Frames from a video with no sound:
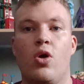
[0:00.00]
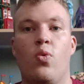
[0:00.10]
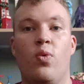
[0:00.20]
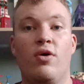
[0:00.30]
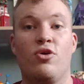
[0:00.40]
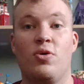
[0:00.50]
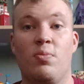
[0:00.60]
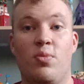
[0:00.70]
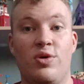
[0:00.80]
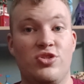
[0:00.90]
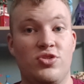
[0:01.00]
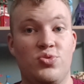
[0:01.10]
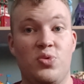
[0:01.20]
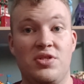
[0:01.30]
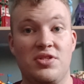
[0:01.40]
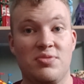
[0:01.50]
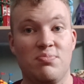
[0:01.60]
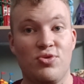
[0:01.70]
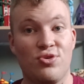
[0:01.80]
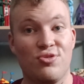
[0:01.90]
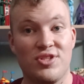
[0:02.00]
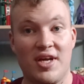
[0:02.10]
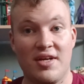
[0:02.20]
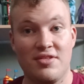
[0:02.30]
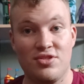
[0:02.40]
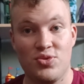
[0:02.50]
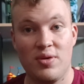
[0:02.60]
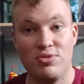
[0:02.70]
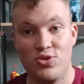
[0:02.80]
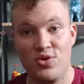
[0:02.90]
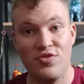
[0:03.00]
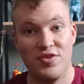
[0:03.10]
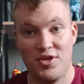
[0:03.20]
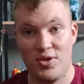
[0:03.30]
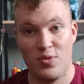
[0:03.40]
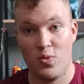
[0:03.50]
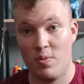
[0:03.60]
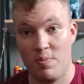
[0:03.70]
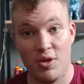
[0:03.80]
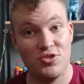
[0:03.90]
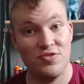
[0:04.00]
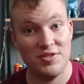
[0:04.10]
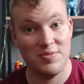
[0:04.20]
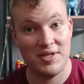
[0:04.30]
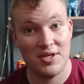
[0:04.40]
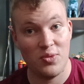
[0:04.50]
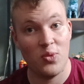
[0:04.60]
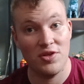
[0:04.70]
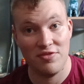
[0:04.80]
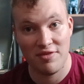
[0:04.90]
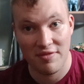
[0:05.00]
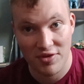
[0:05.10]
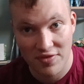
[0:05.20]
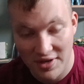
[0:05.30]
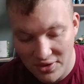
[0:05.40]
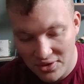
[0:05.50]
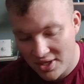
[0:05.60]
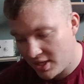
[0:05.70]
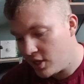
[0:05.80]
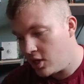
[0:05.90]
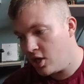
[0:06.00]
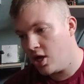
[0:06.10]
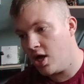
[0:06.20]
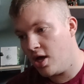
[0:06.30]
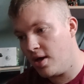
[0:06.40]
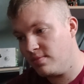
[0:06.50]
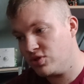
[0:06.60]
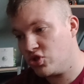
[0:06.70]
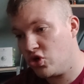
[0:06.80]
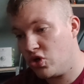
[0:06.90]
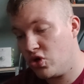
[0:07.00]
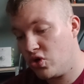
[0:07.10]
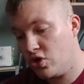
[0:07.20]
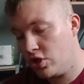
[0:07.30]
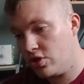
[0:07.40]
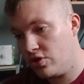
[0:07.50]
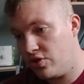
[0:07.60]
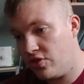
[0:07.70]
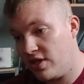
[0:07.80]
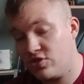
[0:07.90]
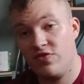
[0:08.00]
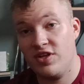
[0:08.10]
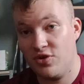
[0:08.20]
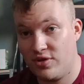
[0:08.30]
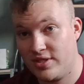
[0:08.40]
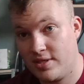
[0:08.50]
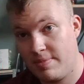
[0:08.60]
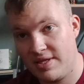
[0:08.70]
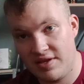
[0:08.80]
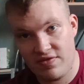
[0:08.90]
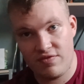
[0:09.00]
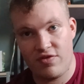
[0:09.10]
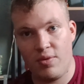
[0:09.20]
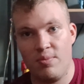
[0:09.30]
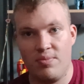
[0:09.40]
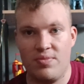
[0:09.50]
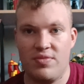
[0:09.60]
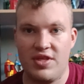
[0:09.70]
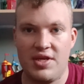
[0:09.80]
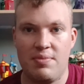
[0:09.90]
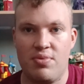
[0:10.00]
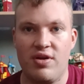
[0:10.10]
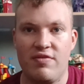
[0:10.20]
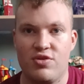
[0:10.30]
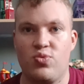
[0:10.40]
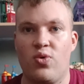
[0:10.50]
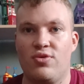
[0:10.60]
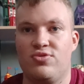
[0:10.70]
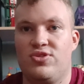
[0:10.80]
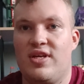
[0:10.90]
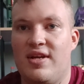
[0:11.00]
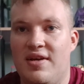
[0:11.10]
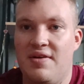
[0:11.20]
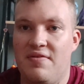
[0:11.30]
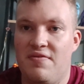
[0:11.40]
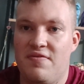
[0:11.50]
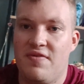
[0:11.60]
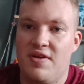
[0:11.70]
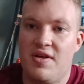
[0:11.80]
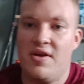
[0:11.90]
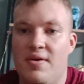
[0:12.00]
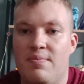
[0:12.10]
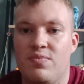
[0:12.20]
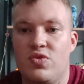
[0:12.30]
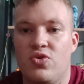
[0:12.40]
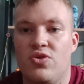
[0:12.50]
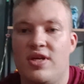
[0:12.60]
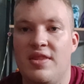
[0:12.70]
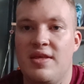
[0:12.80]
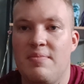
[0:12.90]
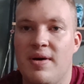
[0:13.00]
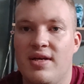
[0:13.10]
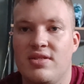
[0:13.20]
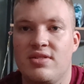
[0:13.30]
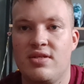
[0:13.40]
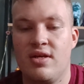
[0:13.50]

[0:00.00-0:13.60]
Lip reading: Welcome wizards, witches, muggles and squibs to another Potterismic wand review video. So this video is a bit different from the previous ones that I've done in the past.